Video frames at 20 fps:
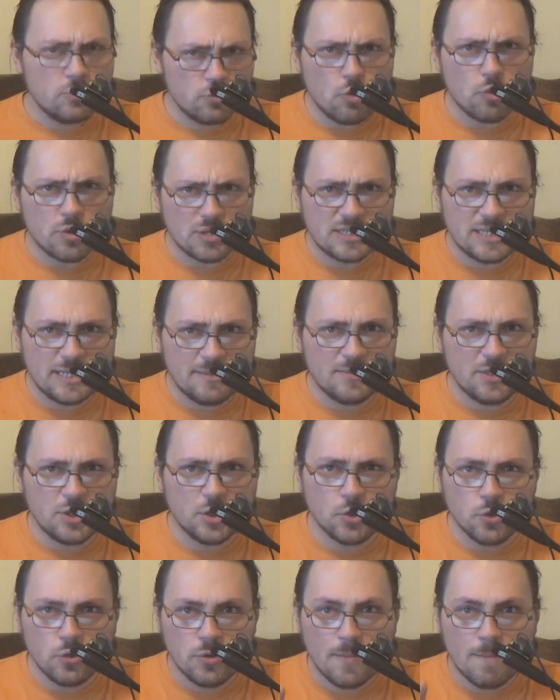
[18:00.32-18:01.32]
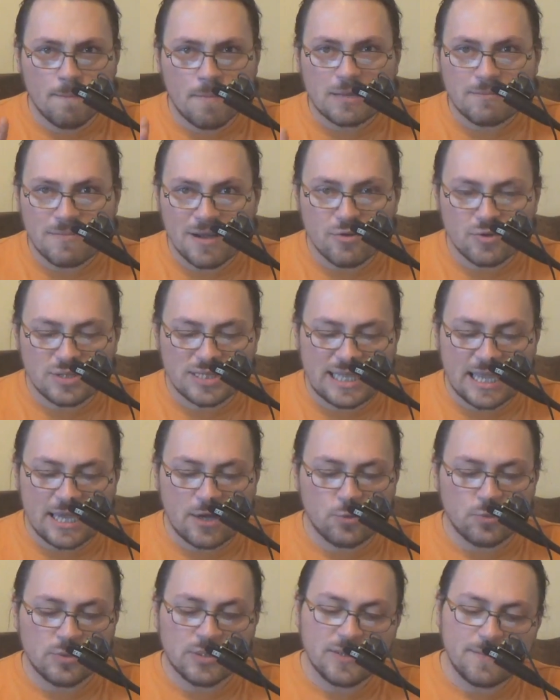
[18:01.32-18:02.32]
Sure, some do, but most
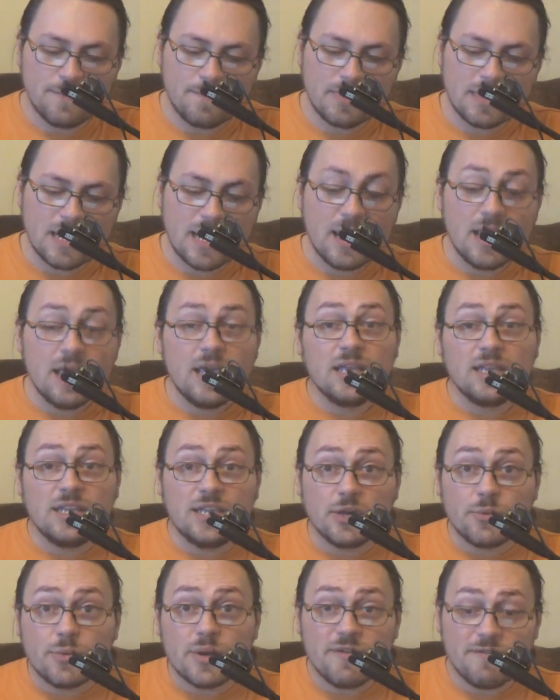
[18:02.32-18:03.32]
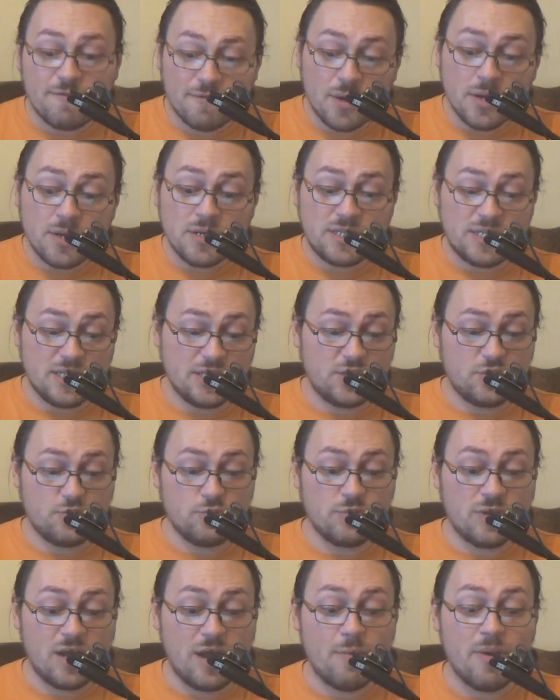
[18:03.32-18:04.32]
don't. The reverse is
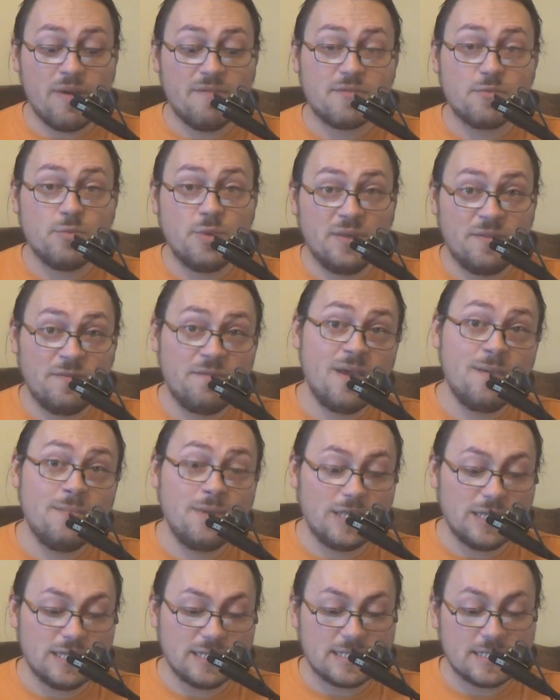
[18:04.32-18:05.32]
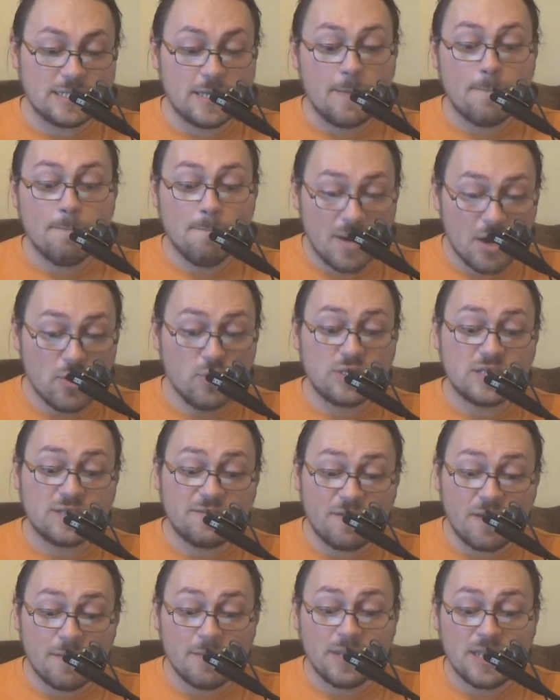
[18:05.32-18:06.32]
true, however, with feminists. Most
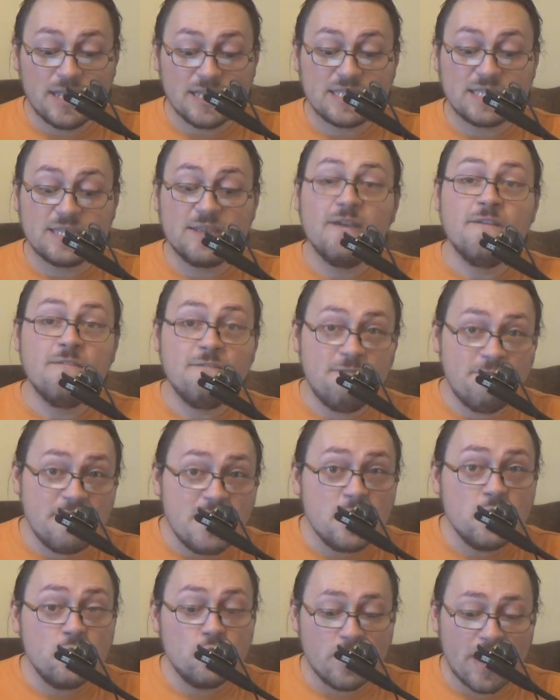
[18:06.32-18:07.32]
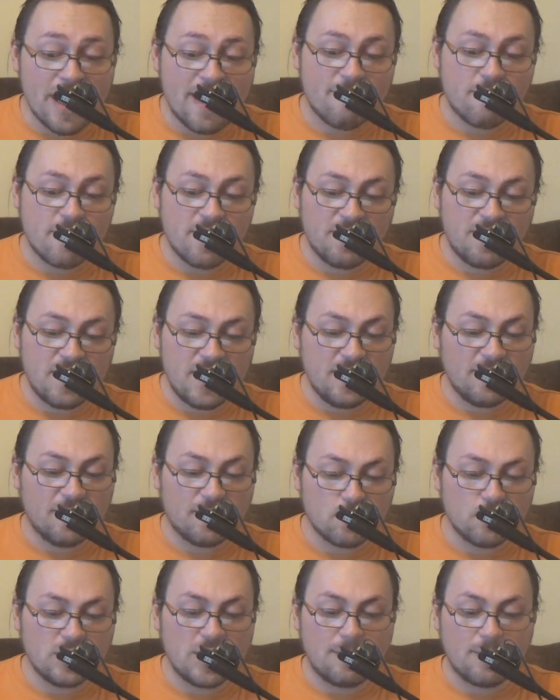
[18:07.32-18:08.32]
feminists view everything
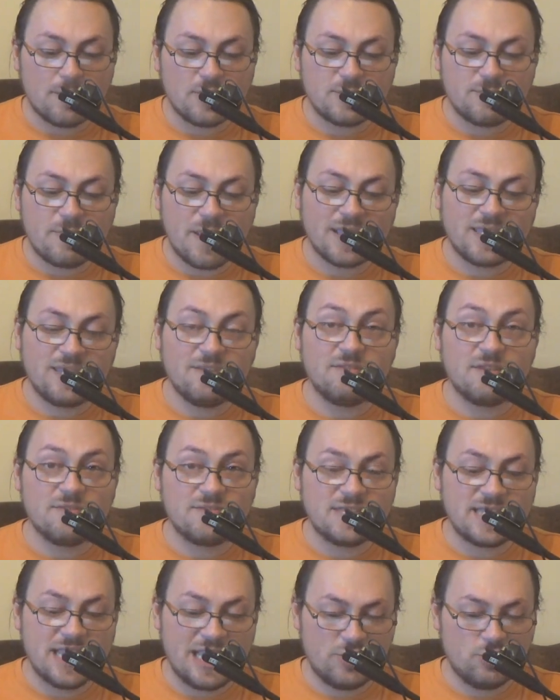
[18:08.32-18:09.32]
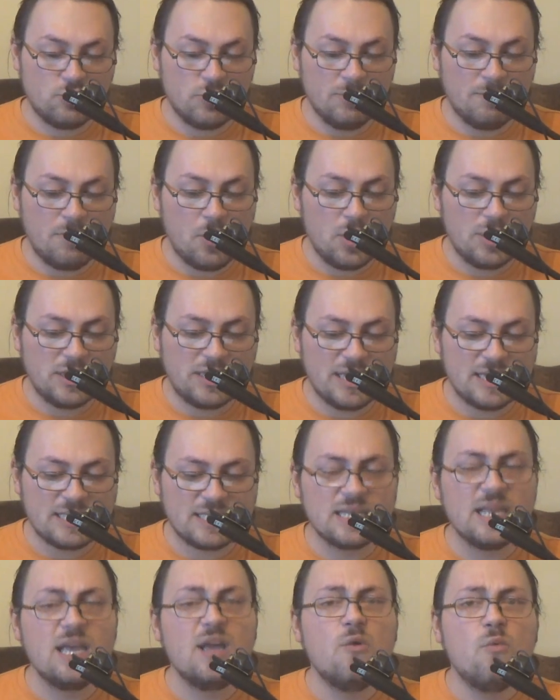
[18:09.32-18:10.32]
through the perspective of sexual
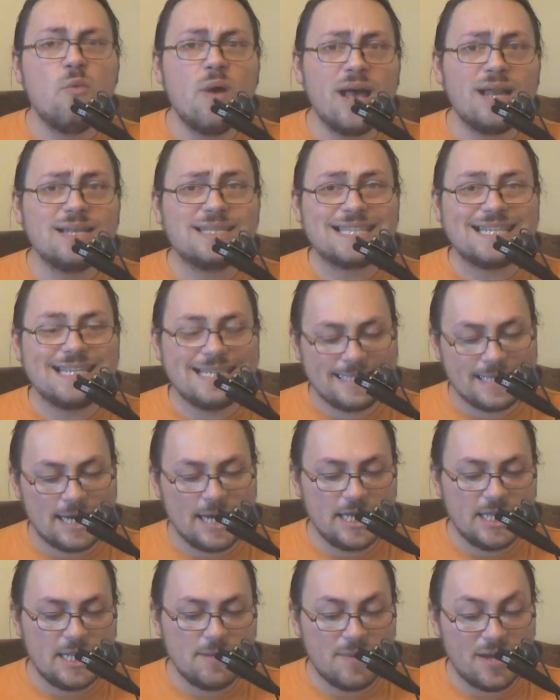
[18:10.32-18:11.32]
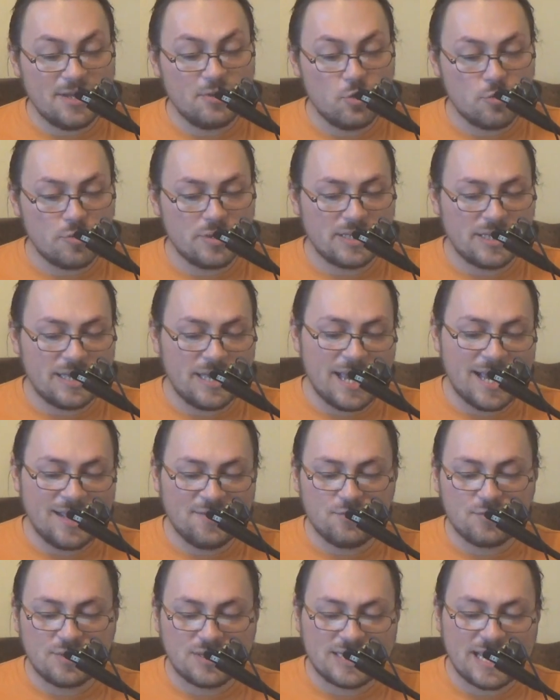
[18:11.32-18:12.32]
politics, whilst a tiny minority
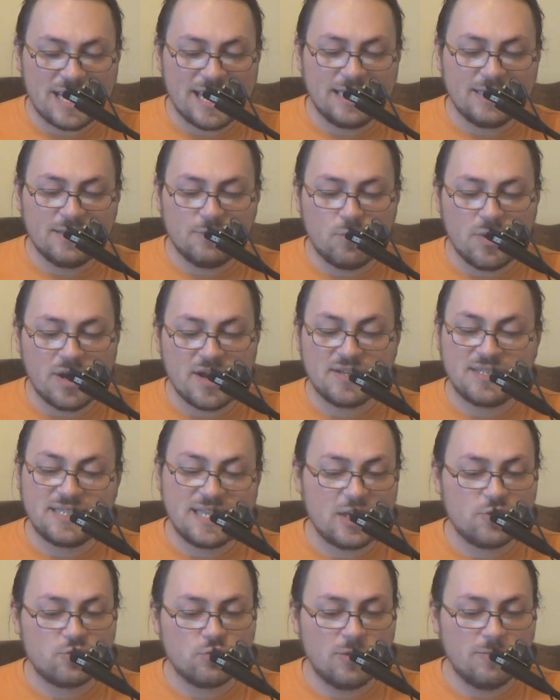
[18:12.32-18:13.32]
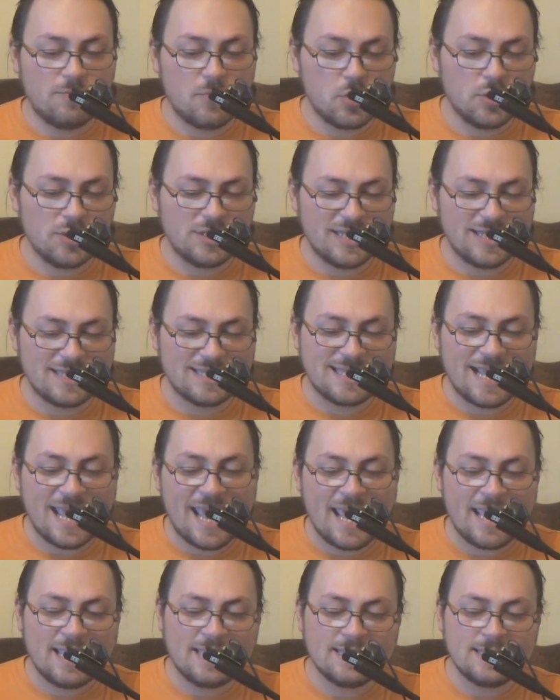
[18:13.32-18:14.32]
understand where sexual politics
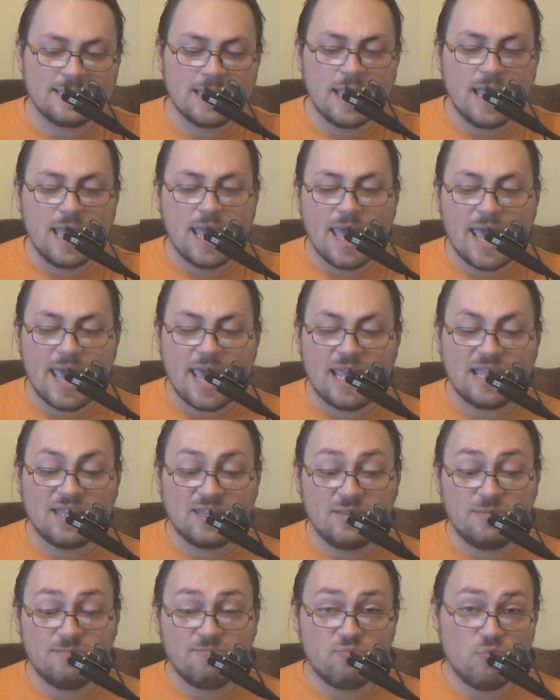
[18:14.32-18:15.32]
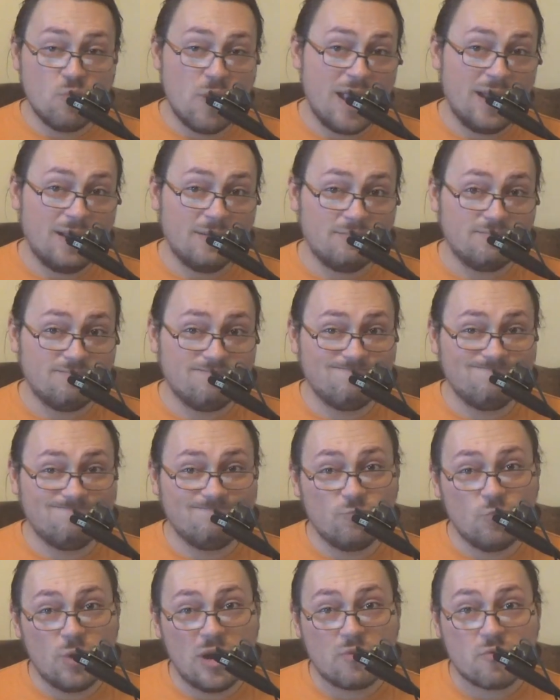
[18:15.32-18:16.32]
ends and, well,
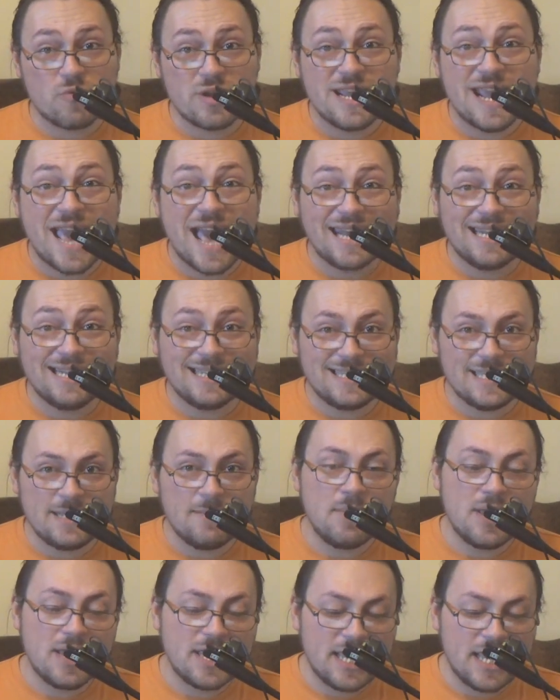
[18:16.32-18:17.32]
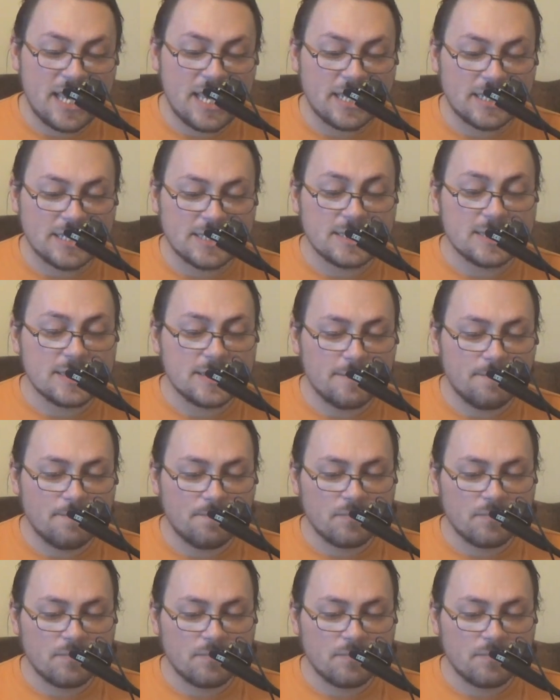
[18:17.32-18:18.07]
where reality begins.